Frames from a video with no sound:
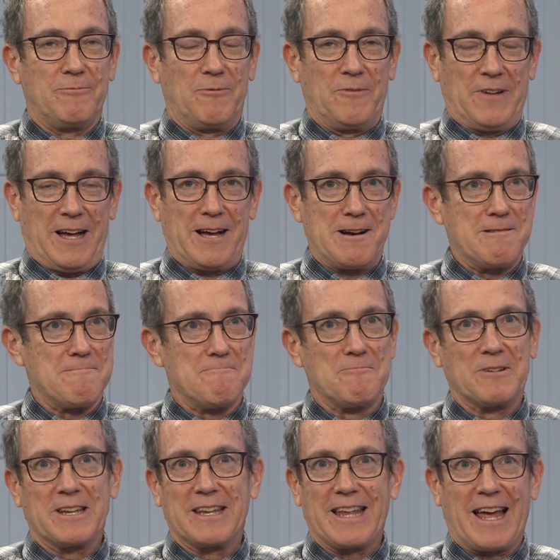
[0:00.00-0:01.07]

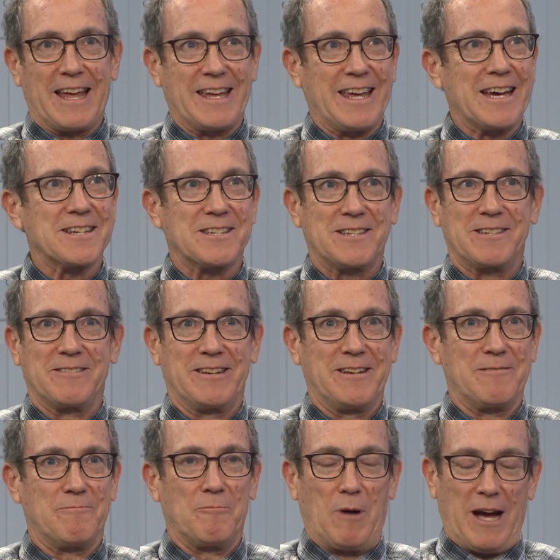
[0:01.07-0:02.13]
I guess
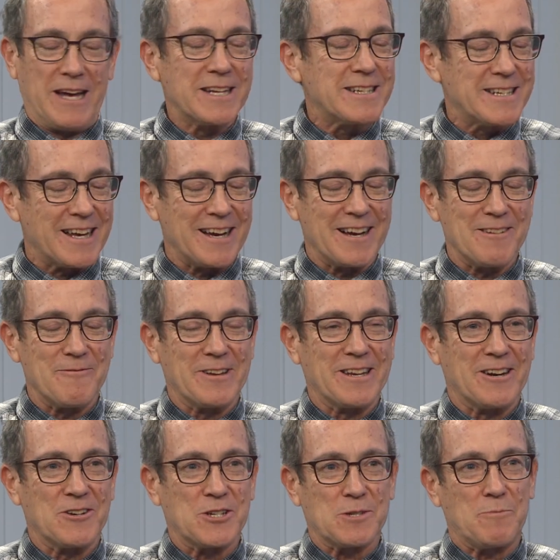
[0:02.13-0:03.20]
it might,
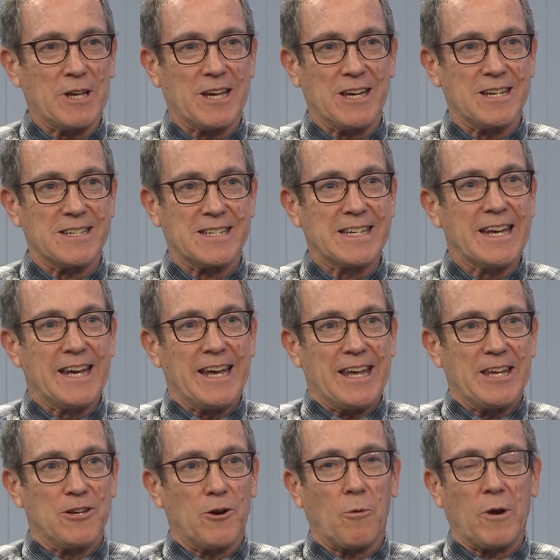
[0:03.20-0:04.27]
just because
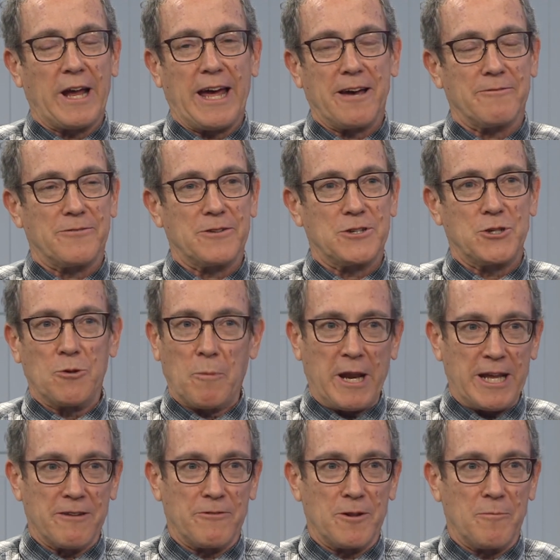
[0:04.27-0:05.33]
you don't want to have too
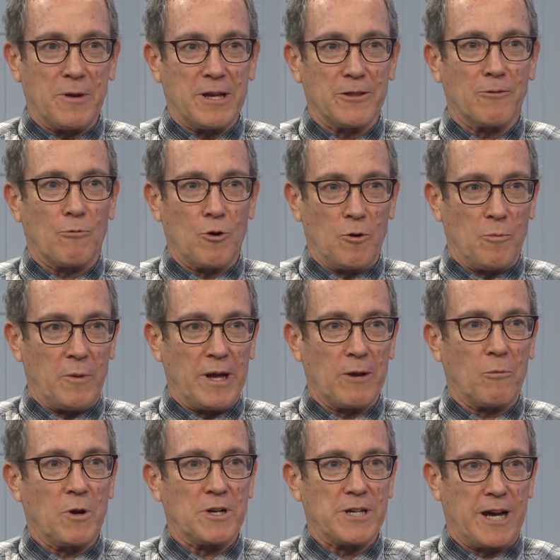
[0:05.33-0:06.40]
many of them in the room at
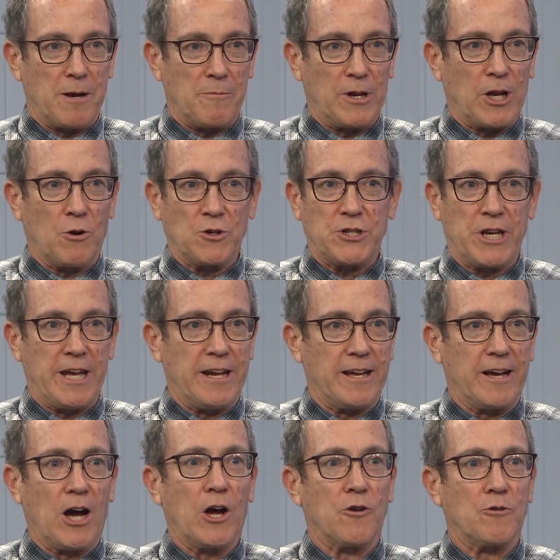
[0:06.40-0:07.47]
one time negotiating
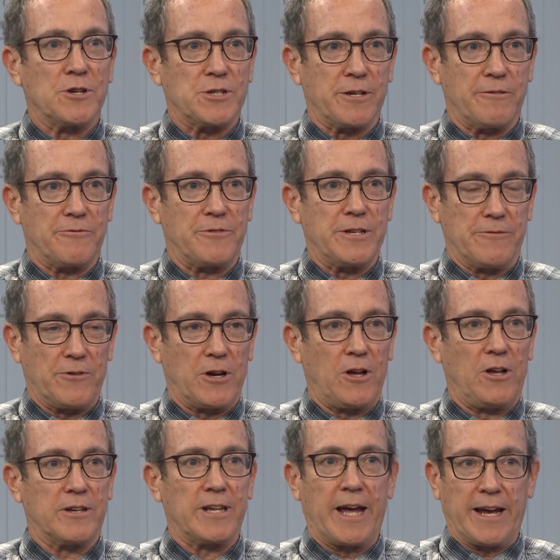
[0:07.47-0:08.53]
hundreds of
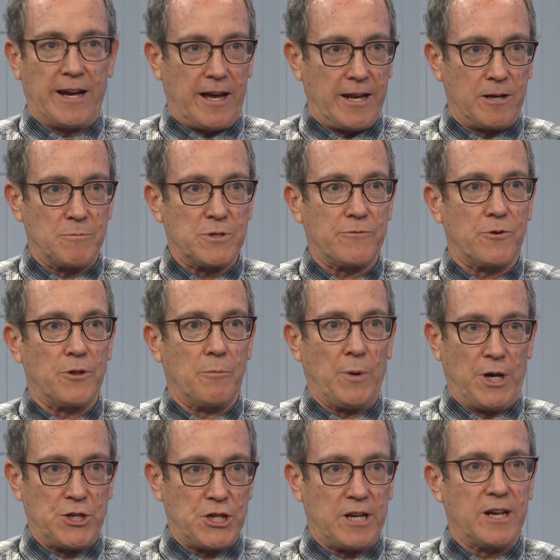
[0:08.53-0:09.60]
difficult line items for the
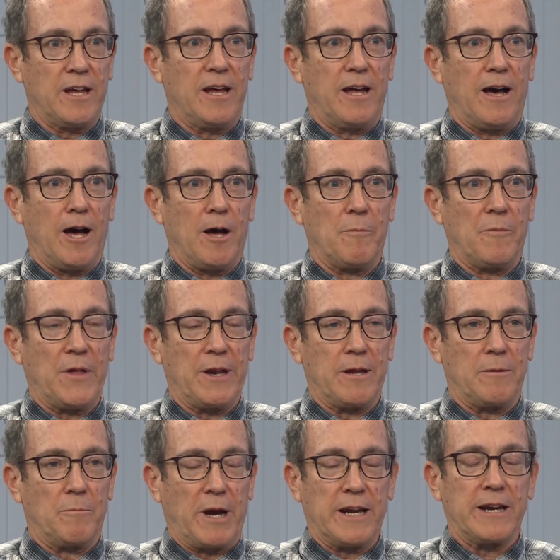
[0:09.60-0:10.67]
budget, then
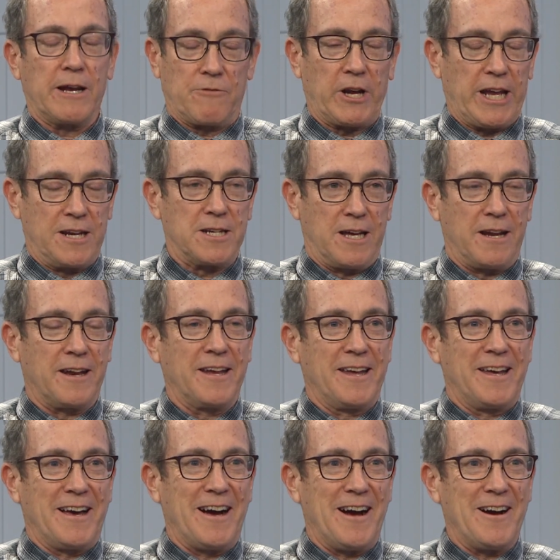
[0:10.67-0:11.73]
it might never get done.
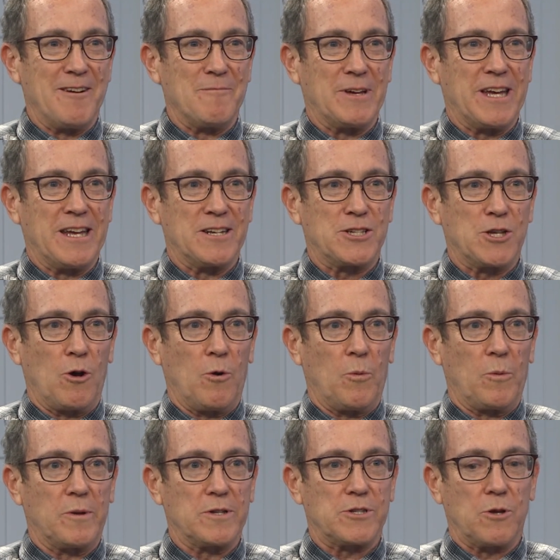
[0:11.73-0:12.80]
And
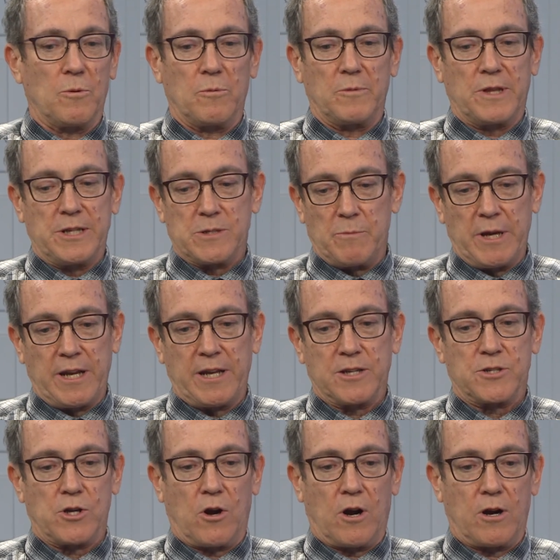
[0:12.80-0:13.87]
so these
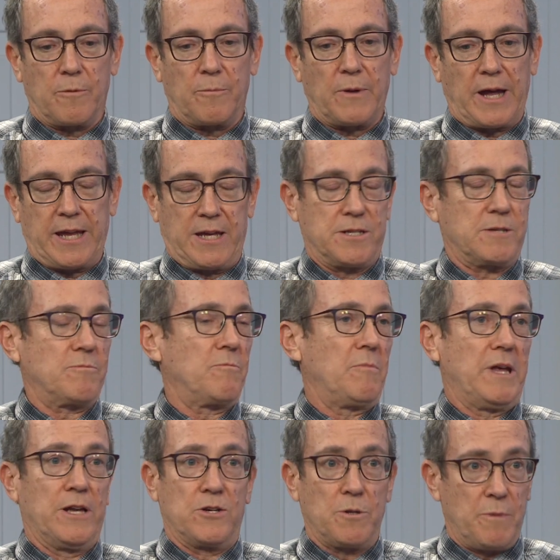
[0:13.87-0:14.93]
meetings are, I guess,
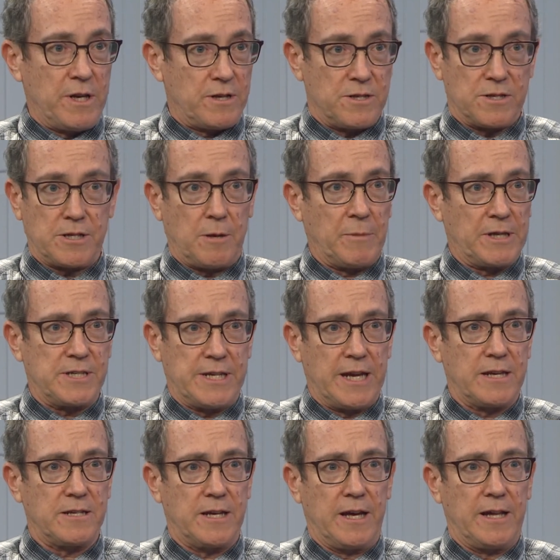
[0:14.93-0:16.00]
intimate to some
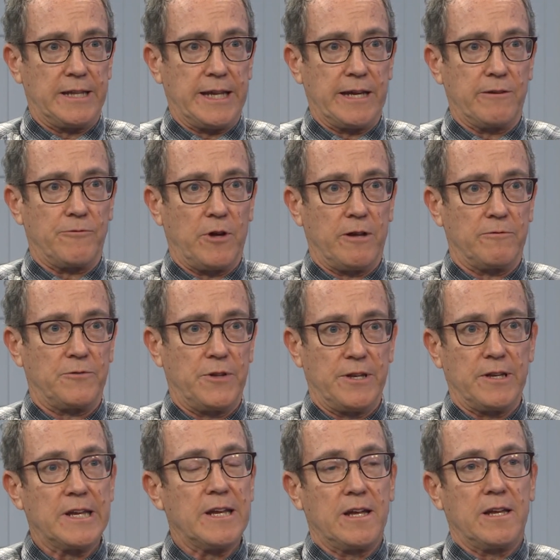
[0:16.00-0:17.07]
extent. They involve
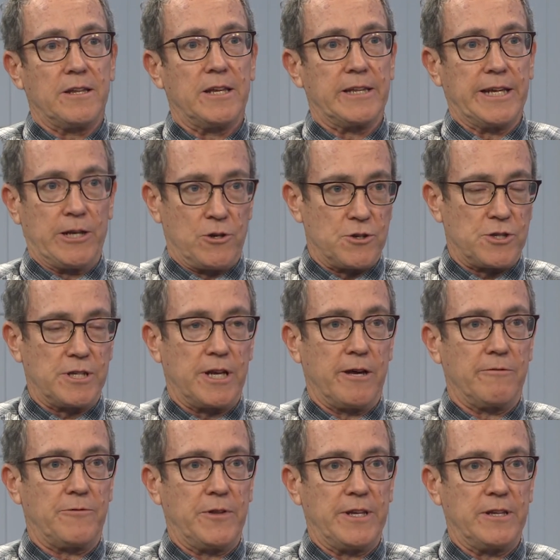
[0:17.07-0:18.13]
the leaders
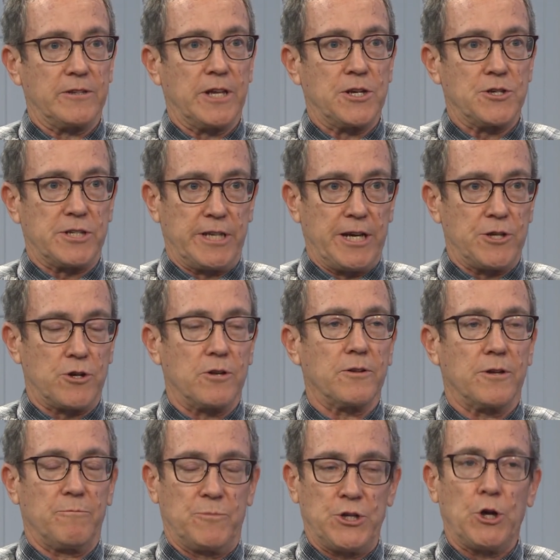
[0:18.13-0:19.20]
of the legislature,
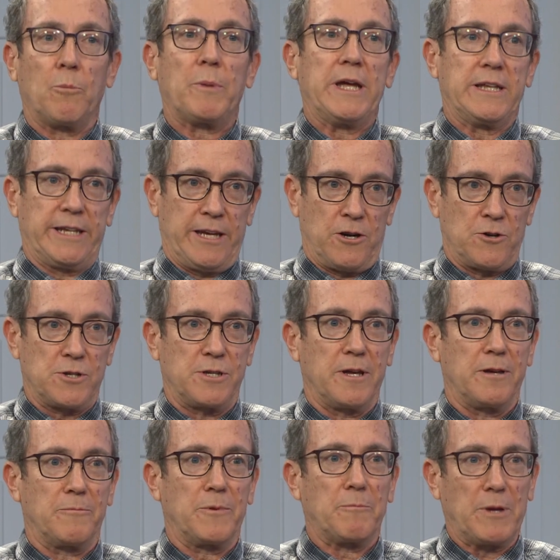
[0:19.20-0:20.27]
the GOP leaders,
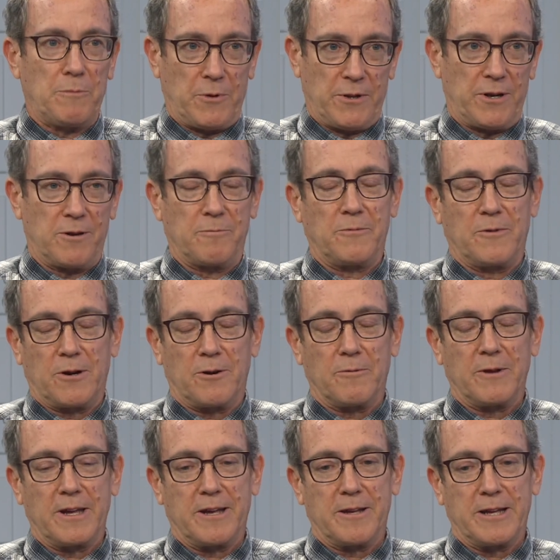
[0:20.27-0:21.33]
the people that are
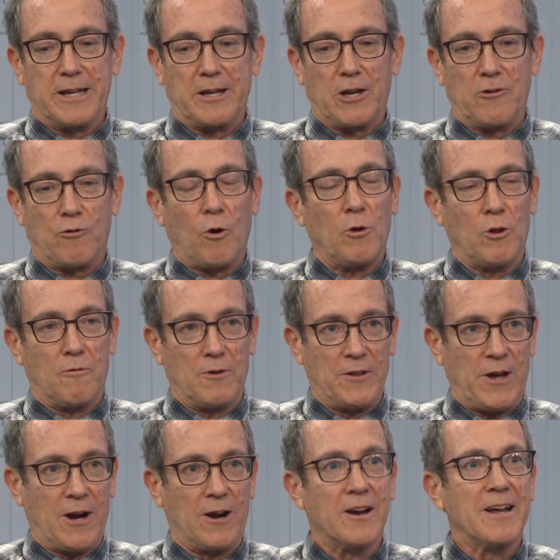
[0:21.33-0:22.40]
in control over
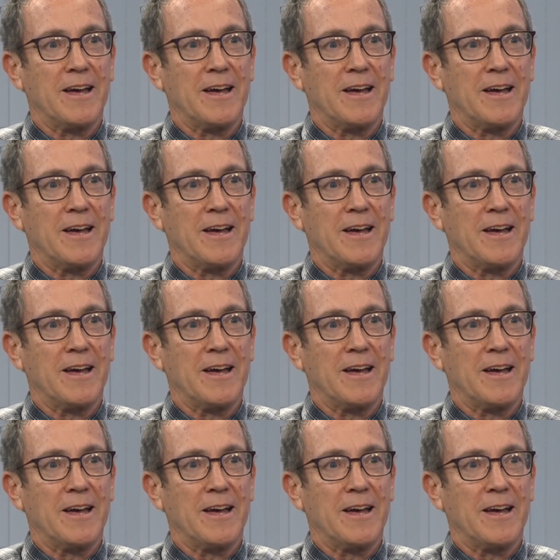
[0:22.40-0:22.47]
there